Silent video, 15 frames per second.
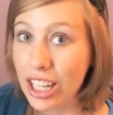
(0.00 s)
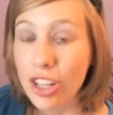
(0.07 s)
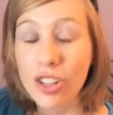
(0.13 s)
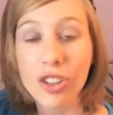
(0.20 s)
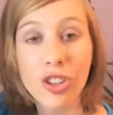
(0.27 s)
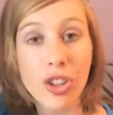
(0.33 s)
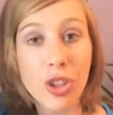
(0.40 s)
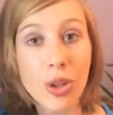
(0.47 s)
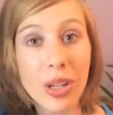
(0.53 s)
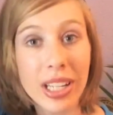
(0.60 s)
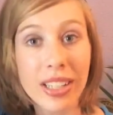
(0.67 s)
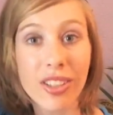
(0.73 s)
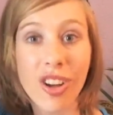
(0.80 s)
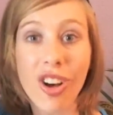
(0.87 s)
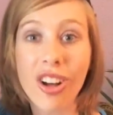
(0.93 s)
so you
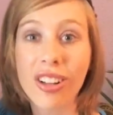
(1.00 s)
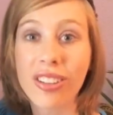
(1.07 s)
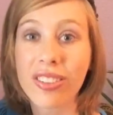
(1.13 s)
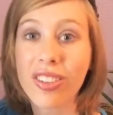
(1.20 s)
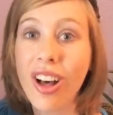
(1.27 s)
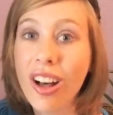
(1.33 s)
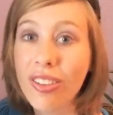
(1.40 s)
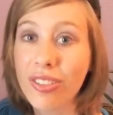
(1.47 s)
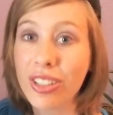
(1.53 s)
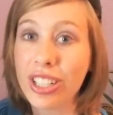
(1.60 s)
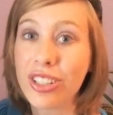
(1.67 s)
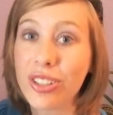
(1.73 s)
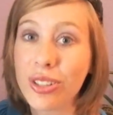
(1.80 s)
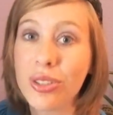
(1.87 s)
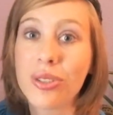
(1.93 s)
can talk softly
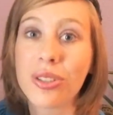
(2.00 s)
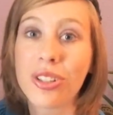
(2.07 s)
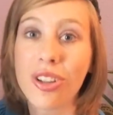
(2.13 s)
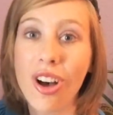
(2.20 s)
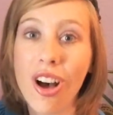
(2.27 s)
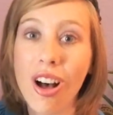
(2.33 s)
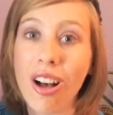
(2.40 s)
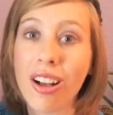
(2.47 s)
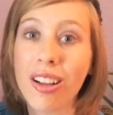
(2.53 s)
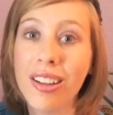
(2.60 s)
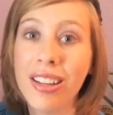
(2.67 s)
to your dog.